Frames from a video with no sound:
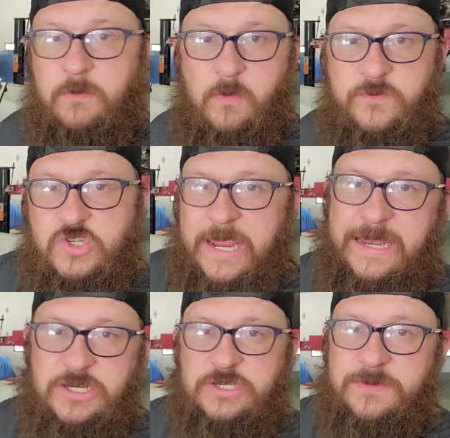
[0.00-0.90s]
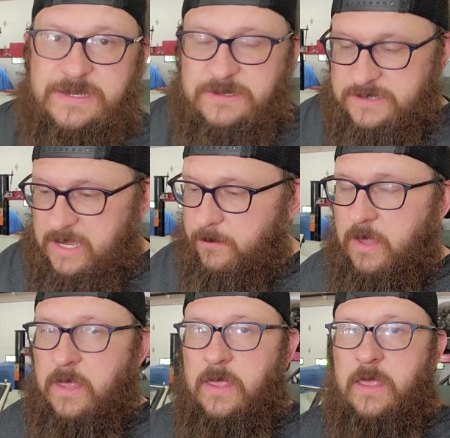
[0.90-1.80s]
but we've changed some things up.
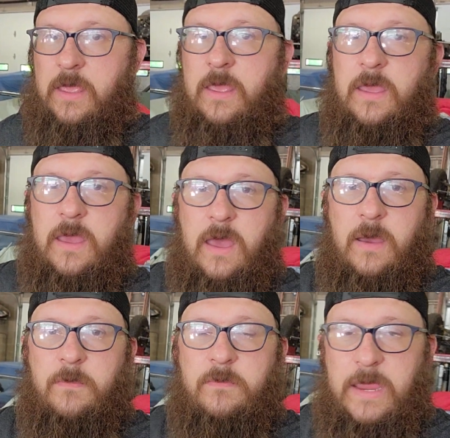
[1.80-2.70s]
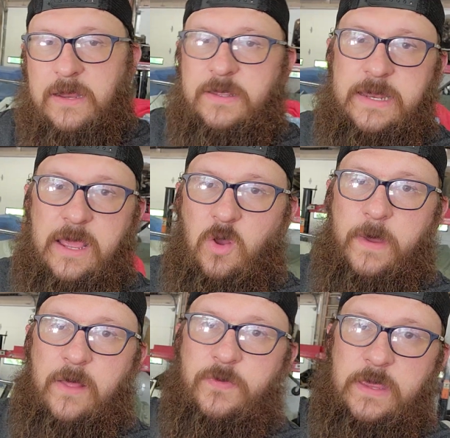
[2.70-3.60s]
Mainly to help
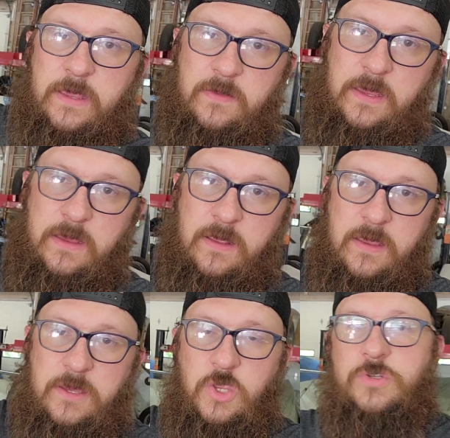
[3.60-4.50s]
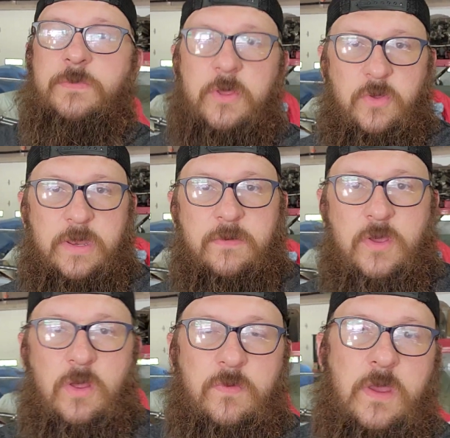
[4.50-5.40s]
out the usability
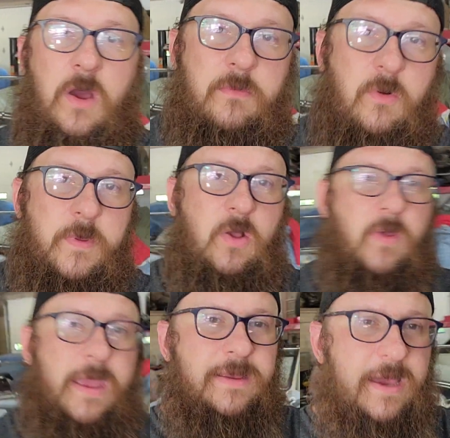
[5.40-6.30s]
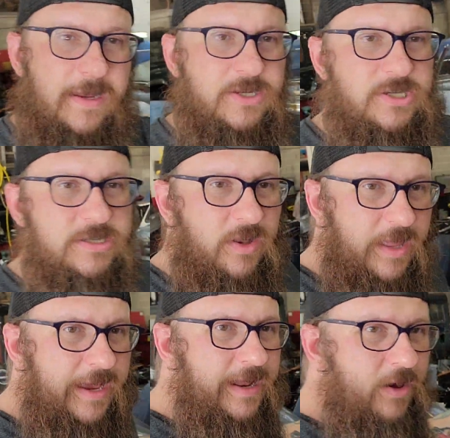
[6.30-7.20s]
of the automobile and kind of just to
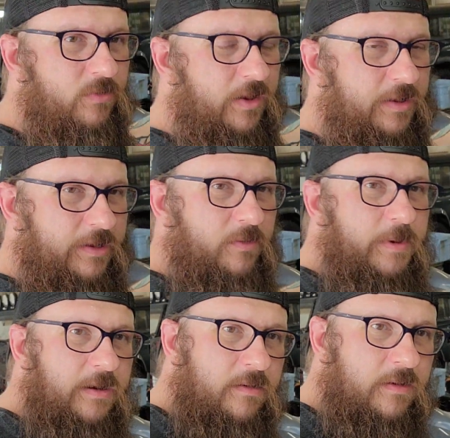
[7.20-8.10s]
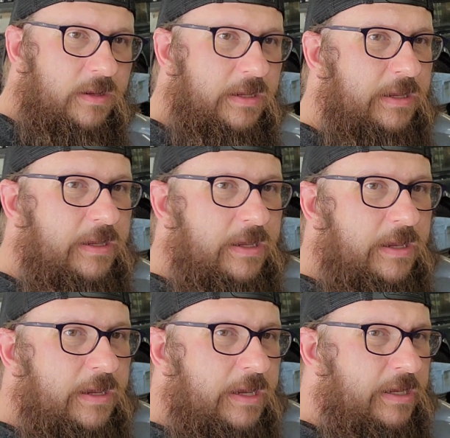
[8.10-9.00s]
lay it out a little bit
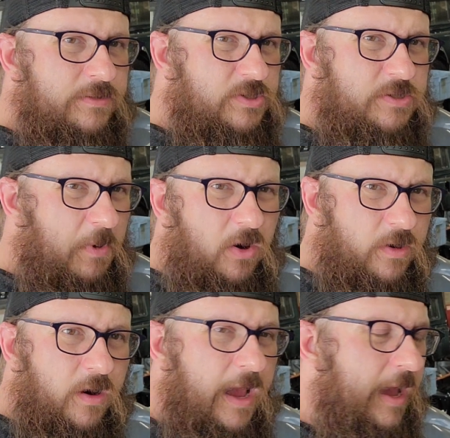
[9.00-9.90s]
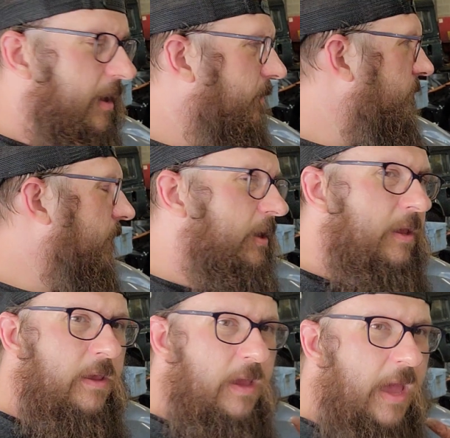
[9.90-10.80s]
smarter.
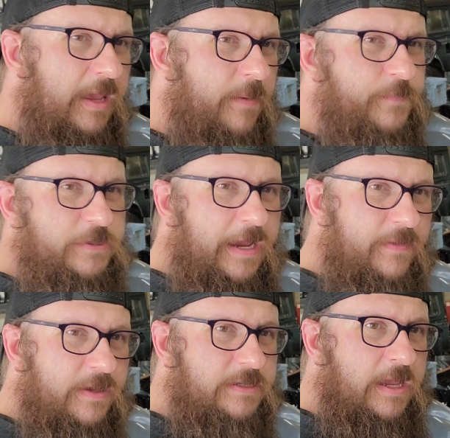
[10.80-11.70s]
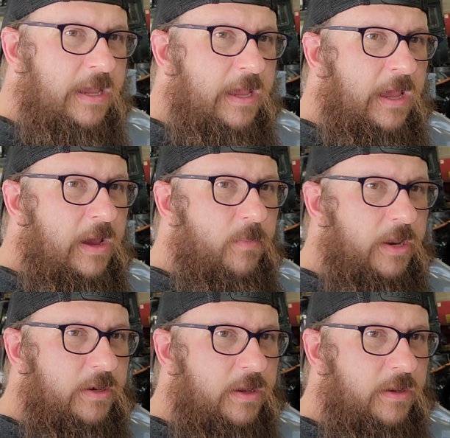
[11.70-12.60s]
I keep saying this,
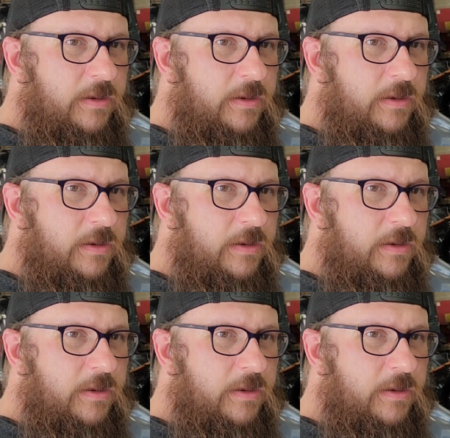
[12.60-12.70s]
but